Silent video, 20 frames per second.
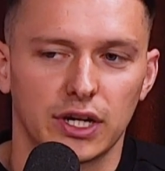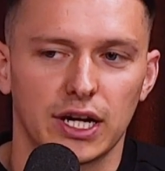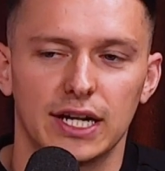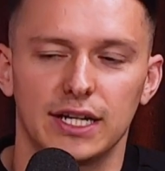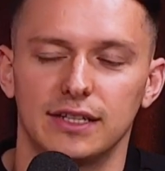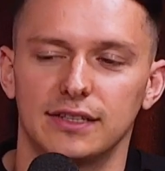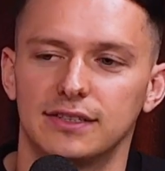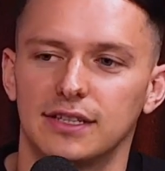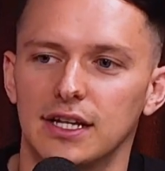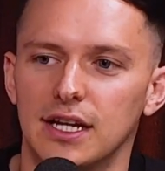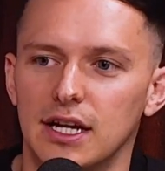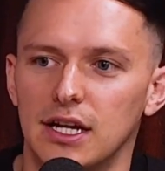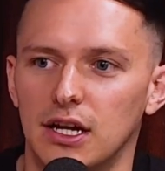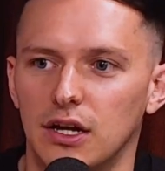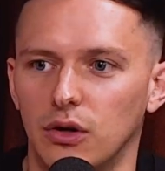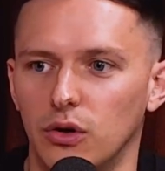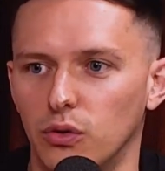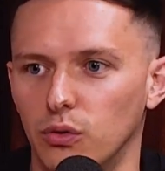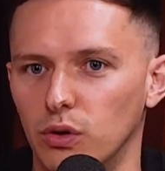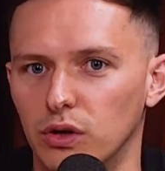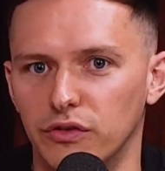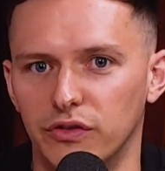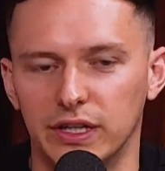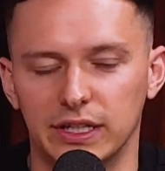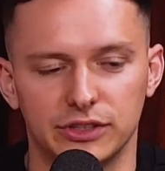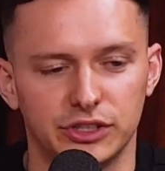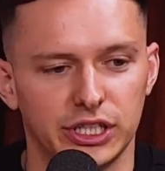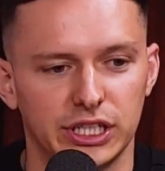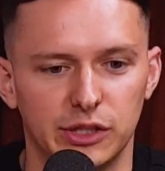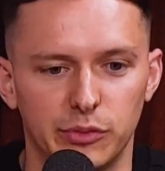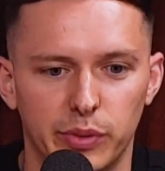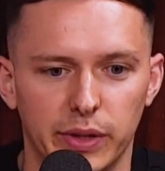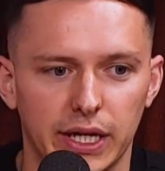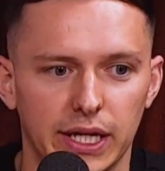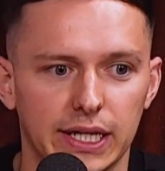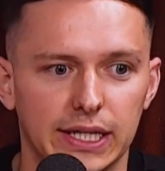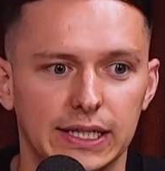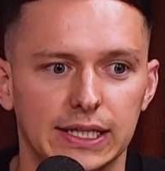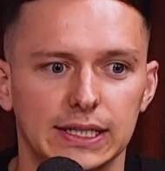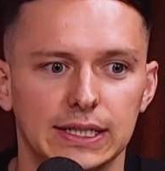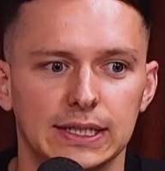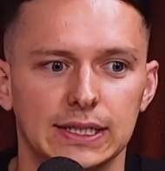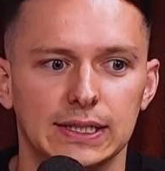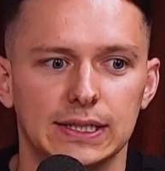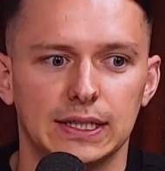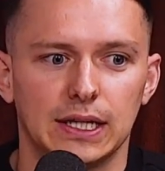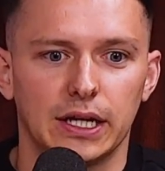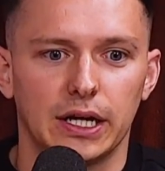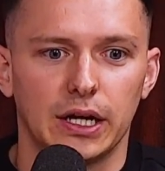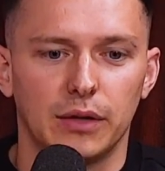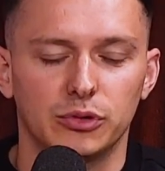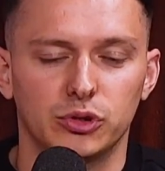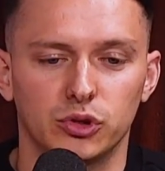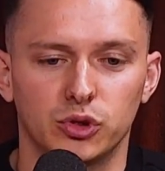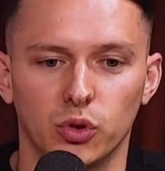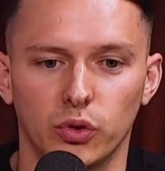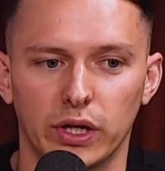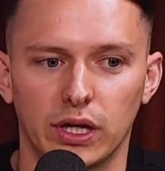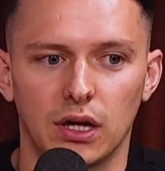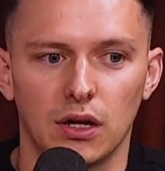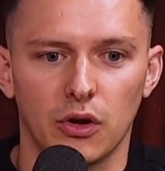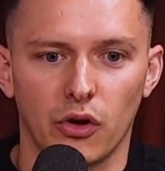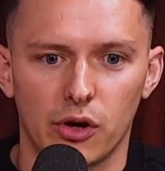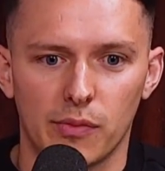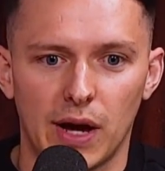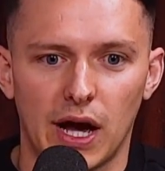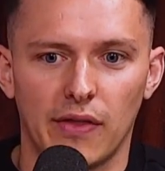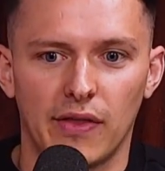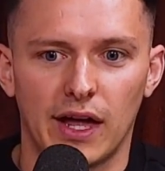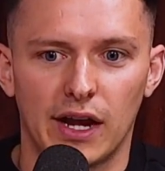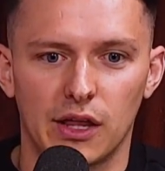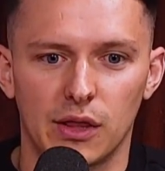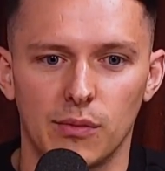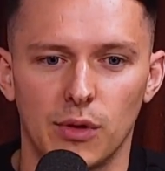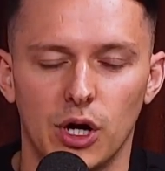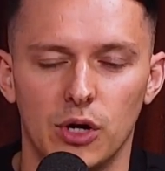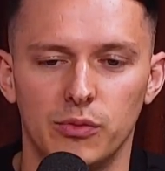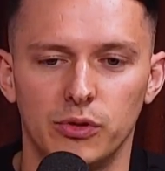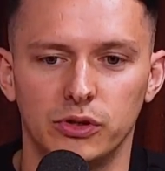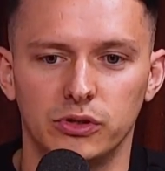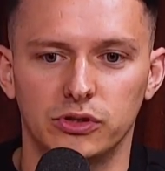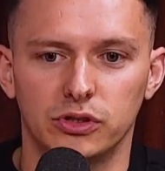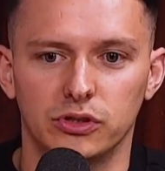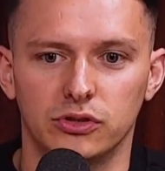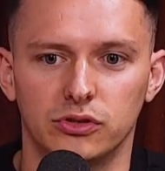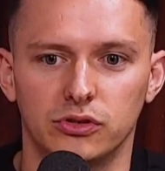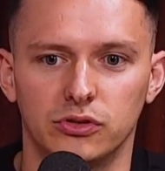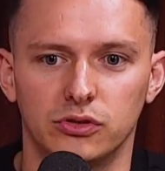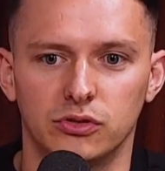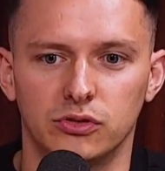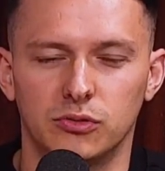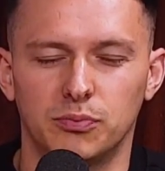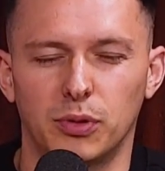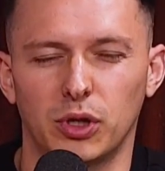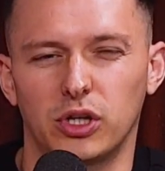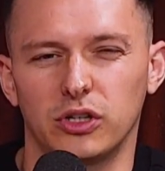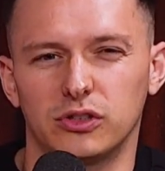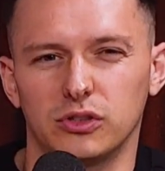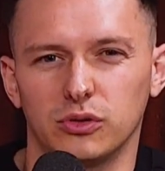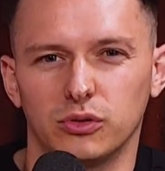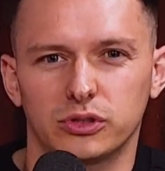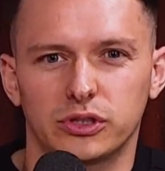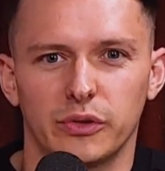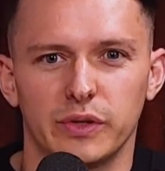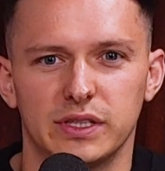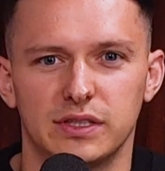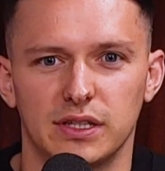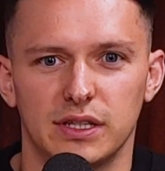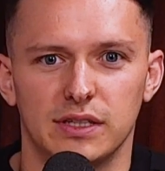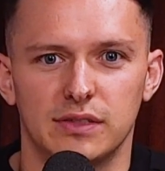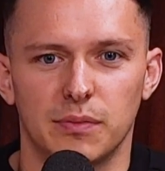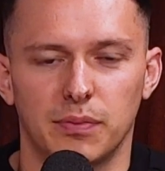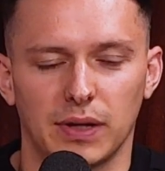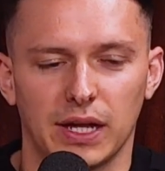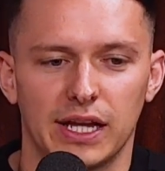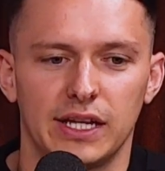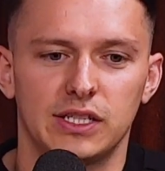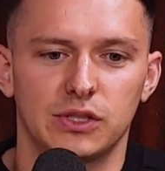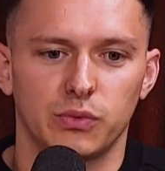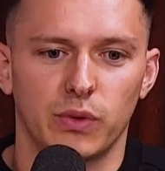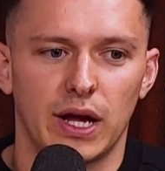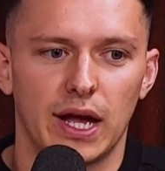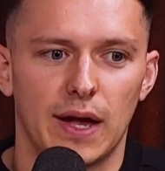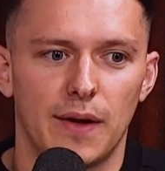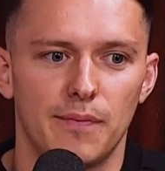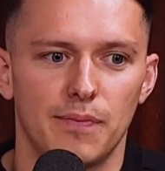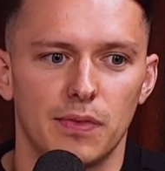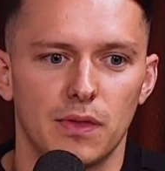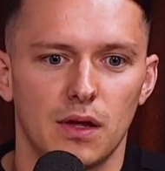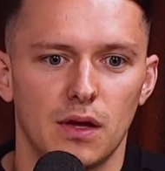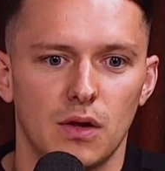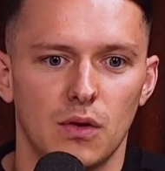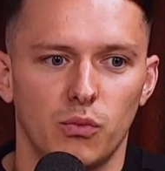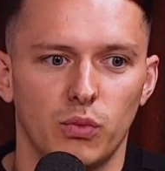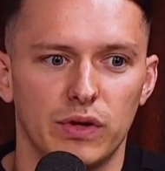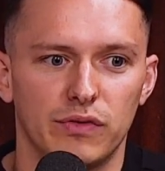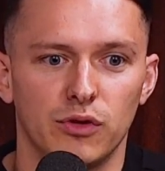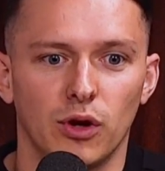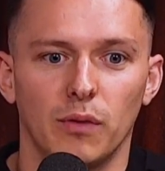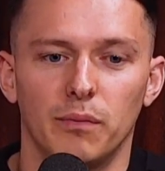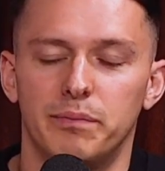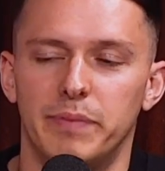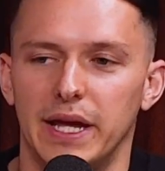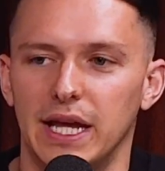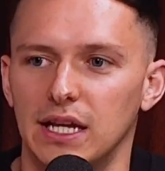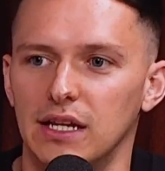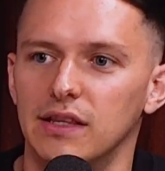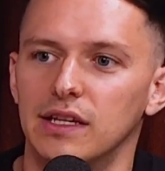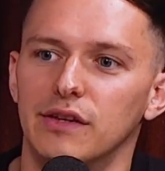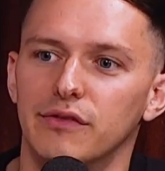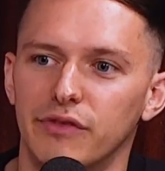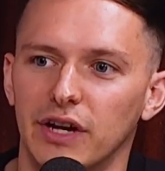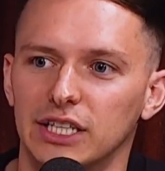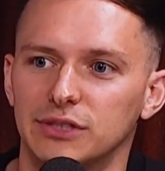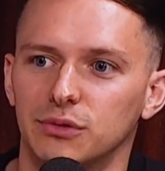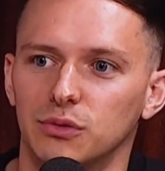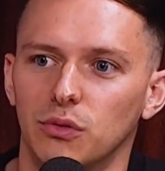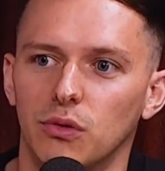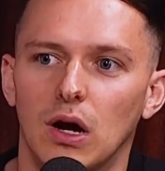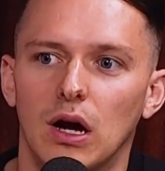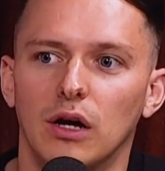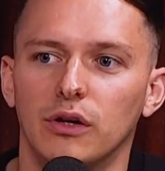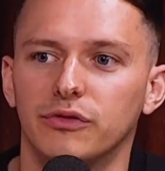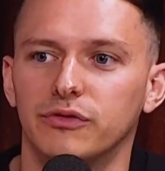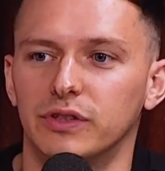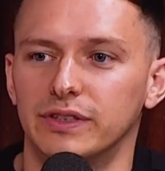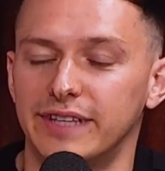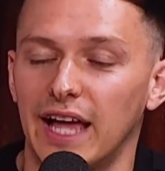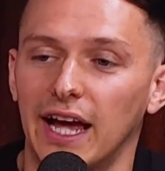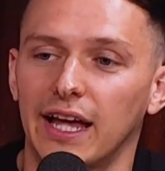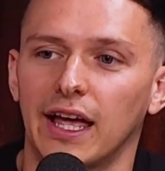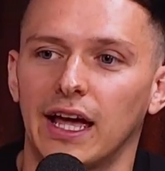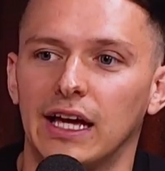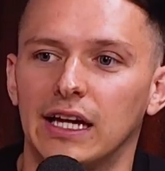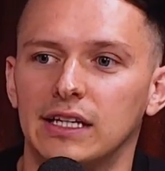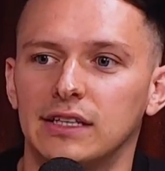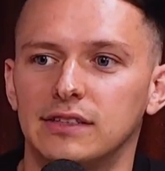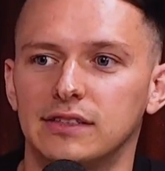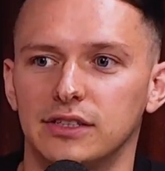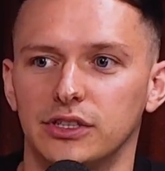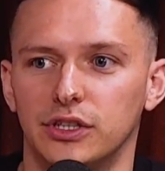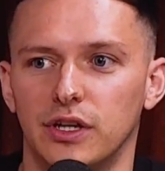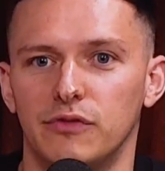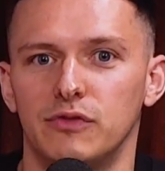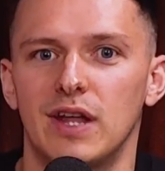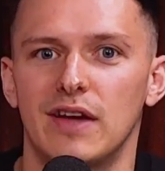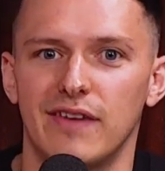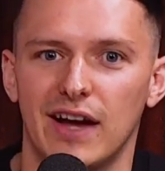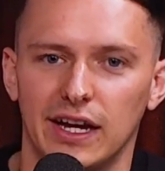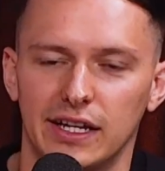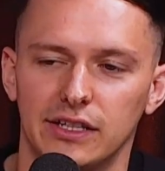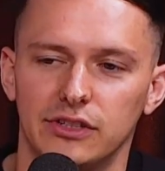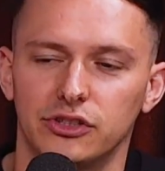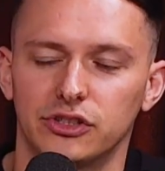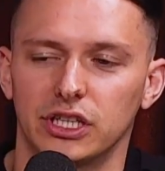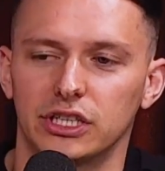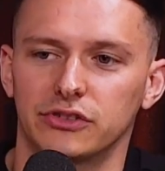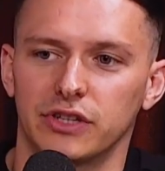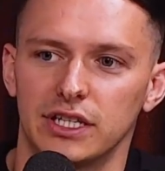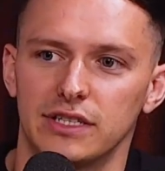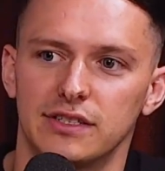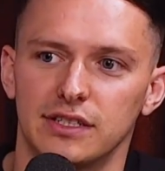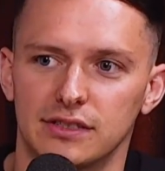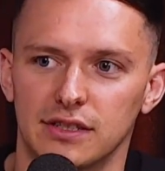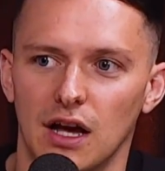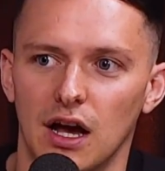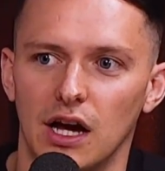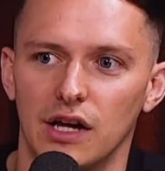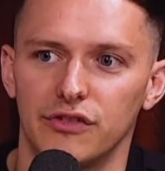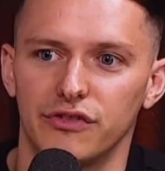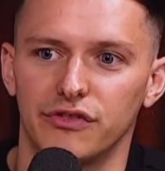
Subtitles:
rates, all of it, GDP. So talking a lot about that at the moment to because also it's a place where we've not been in the investment world for decades. We've never had interest rates this high